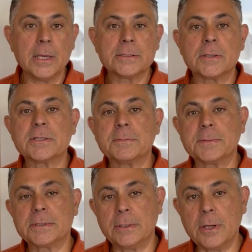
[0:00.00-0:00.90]
So
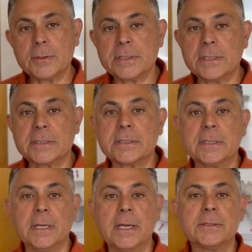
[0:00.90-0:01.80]

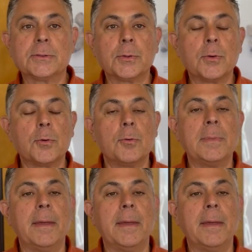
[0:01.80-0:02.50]
stenosis is a term